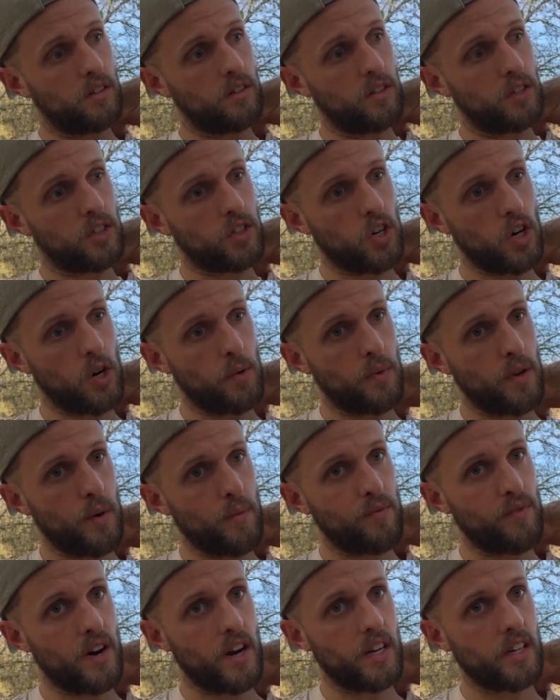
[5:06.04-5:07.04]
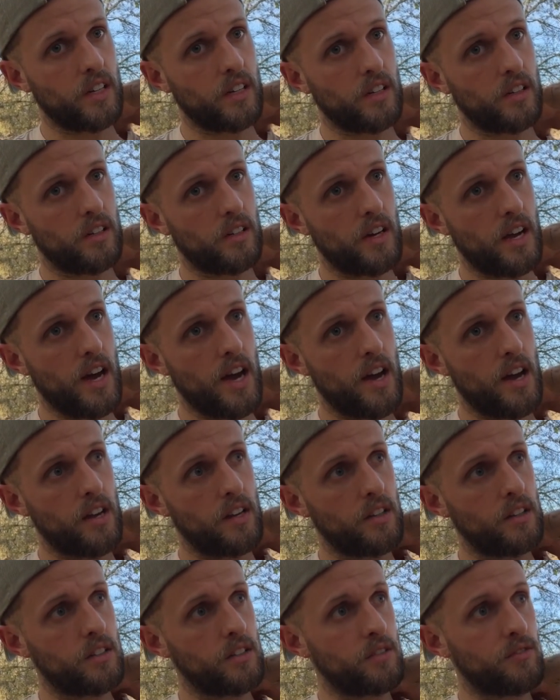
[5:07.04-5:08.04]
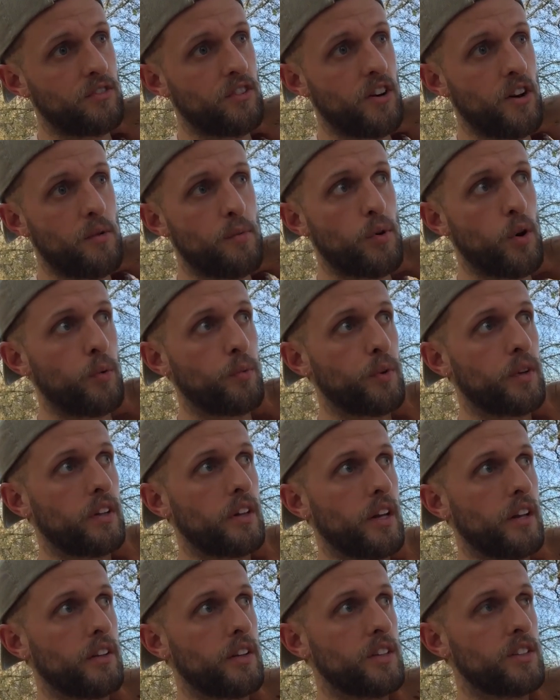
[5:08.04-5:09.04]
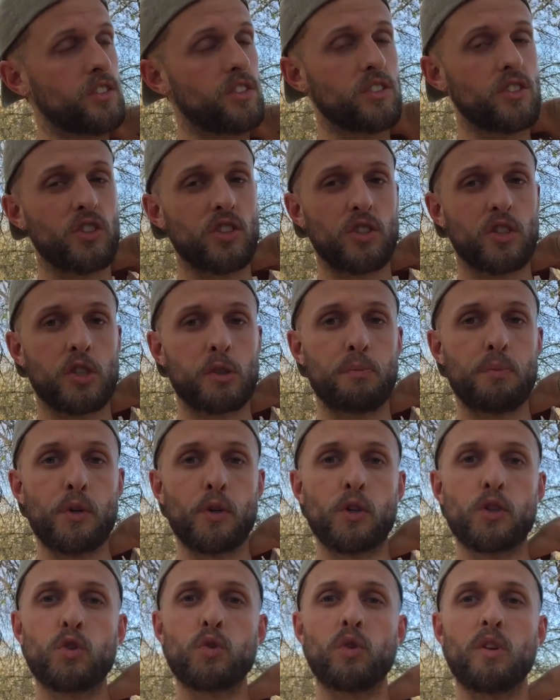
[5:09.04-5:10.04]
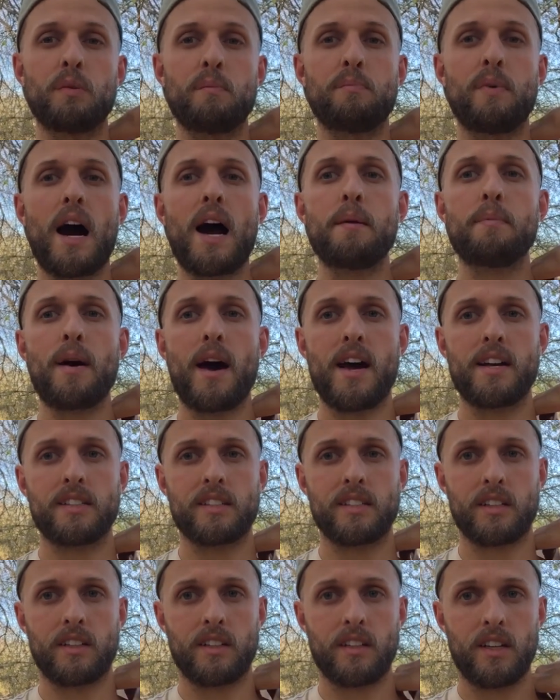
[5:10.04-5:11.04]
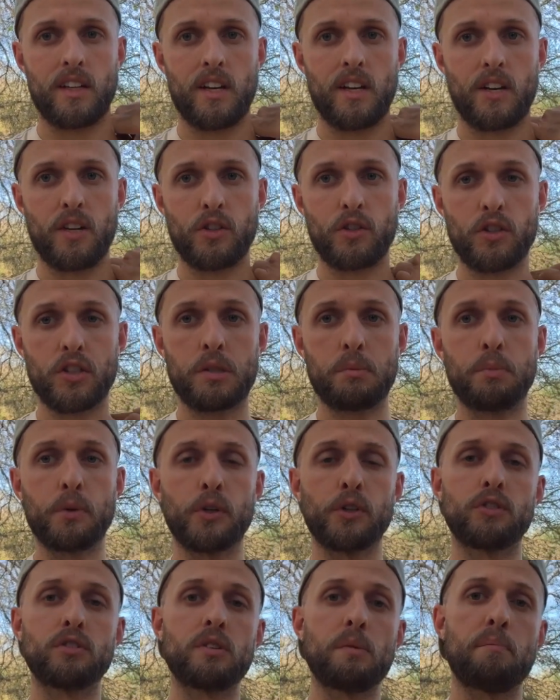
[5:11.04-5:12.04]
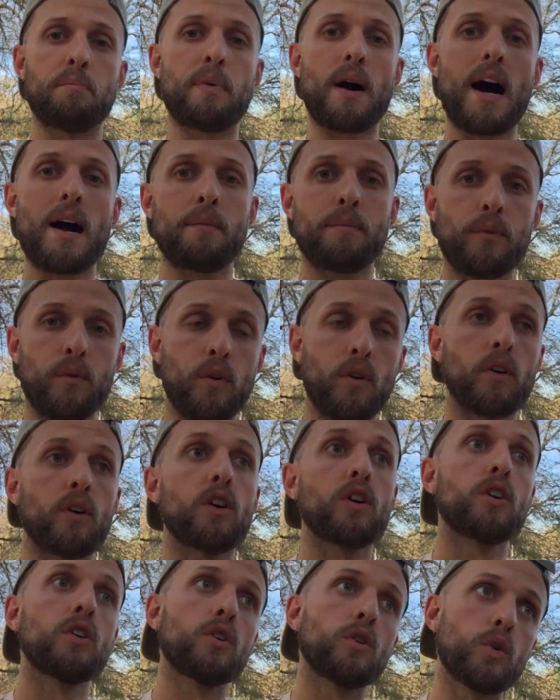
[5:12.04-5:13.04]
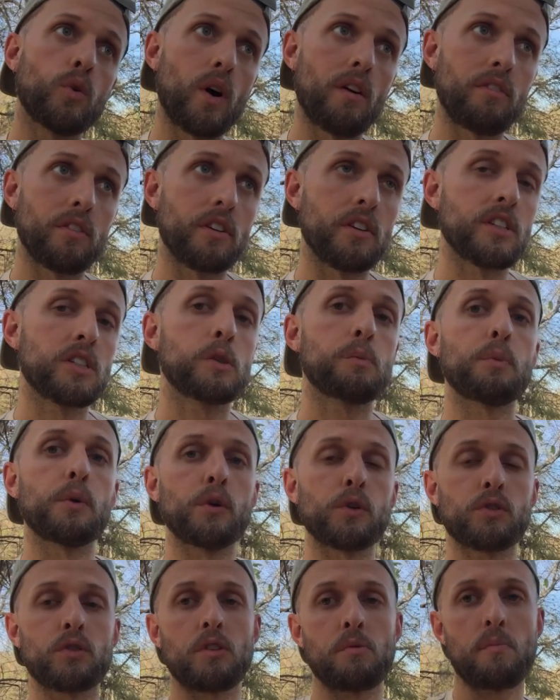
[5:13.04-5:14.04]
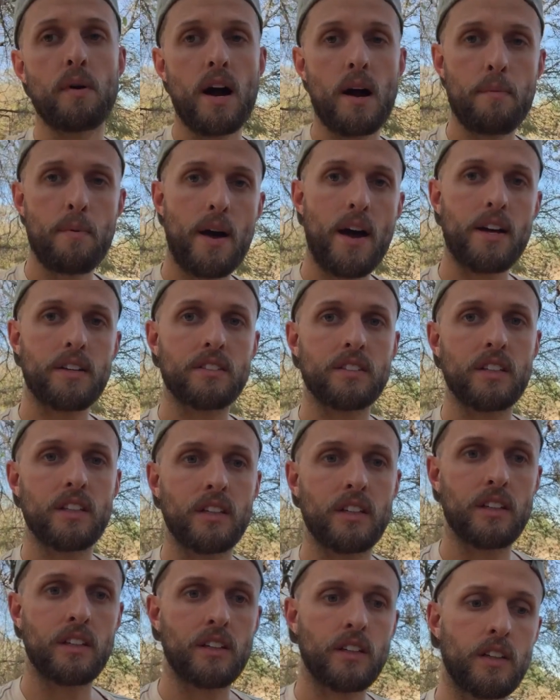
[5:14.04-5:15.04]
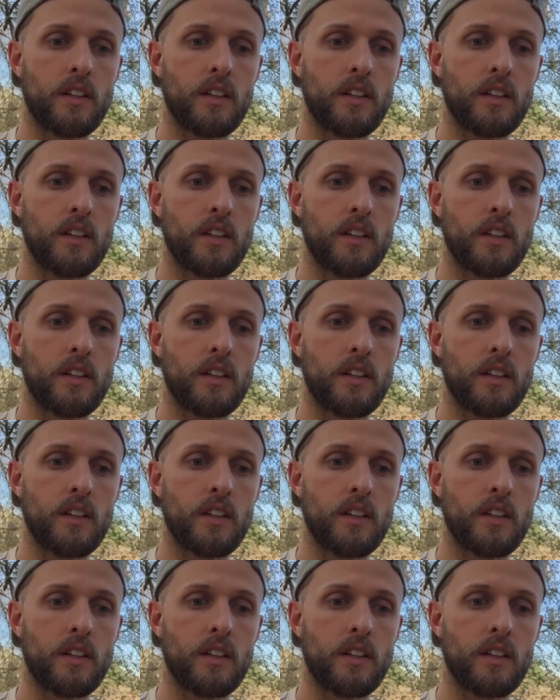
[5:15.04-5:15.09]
this term that I'm finding is very appropriate lately is spiritually bypassing. You're spiritually or whoever is spiritually bypassing